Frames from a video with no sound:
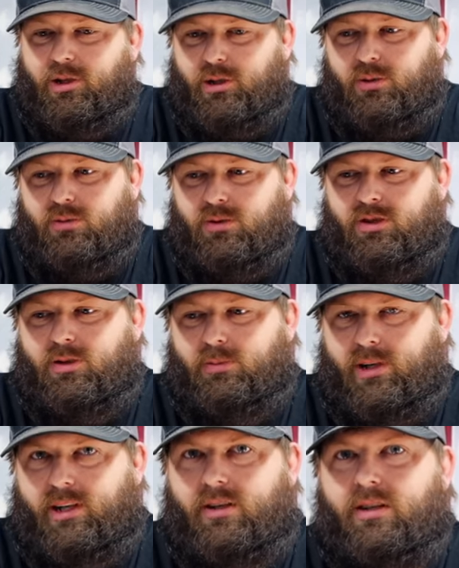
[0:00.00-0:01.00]
new just
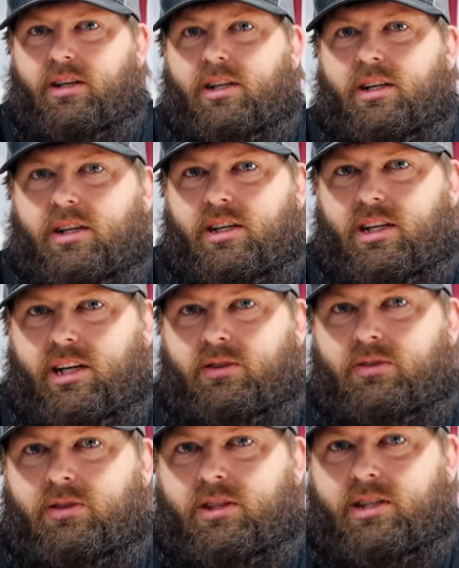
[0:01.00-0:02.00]
about
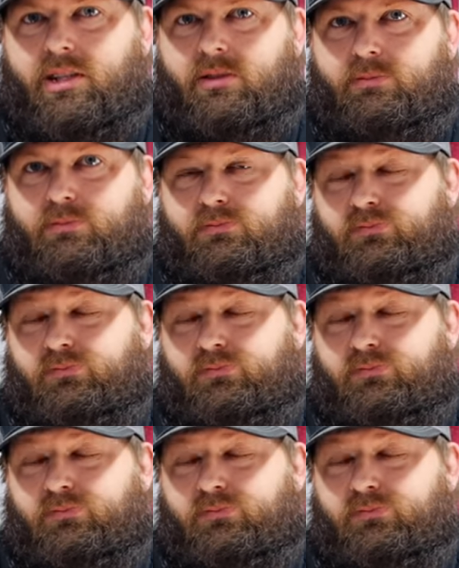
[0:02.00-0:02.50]
every